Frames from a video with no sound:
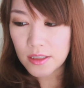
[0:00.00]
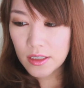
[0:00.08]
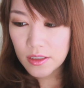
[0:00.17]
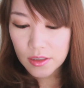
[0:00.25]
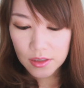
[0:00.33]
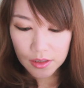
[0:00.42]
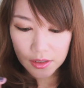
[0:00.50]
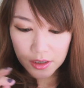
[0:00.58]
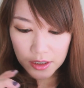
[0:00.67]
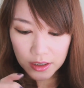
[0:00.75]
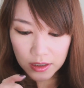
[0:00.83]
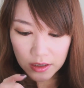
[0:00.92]
like a
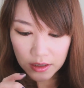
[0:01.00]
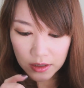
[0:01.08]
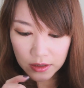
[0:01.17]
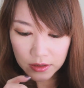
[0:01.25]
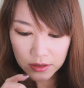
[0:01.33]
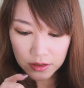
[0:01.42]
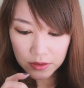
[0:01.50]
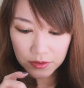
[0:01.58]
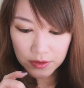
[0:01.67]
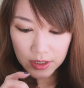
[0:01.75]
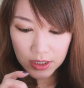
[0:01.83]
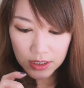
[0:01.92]
dark hunter
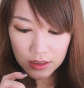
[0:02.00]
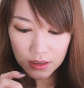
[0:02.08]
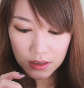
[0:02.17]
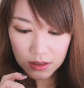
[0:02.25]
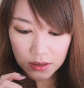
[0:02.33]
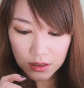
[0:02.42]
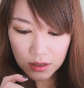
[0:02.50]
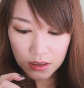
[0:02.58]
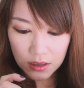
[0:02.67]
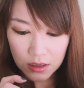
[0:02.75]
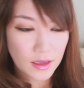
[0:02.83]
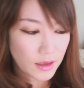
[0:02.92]
green color,
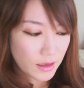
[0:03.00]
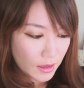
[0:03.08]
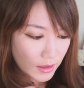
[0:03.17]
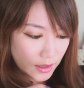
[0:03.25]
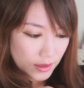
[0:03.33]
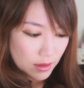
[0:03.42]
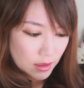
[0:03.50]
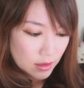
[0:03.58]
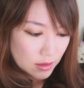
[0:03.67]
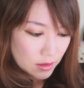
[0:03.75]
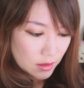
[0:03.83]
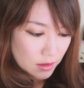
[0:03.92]
and I think
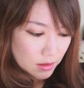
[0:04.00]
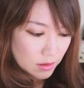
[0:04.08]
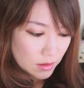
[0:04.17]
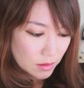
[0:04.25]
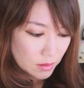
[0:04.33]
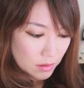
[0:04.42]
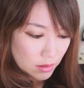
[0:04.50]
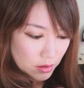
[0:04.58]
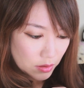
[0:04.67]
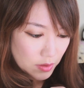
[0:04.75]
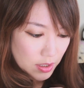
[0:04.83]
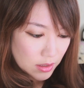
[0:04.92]
it's
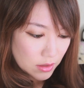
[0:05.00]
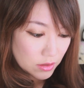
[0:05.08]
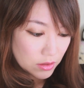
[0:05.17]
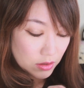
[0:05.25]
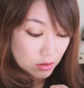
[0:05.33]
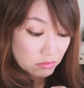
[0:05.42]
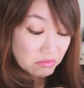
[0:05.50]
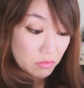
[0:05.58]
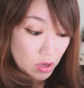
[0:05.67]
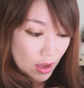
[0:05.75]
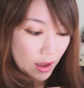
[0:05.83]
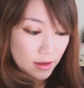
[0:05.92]
quite,
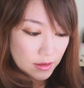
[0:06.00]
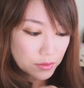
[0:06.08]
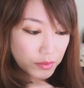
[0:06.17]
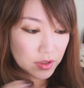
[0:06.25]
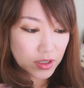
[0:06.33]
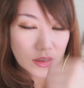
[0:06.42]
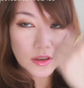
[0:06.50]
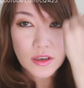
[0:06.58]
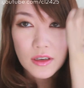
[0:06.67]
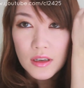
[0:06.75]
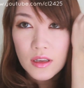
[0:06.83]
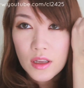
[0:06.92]
yeah, it's really
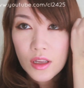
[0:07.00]
dark.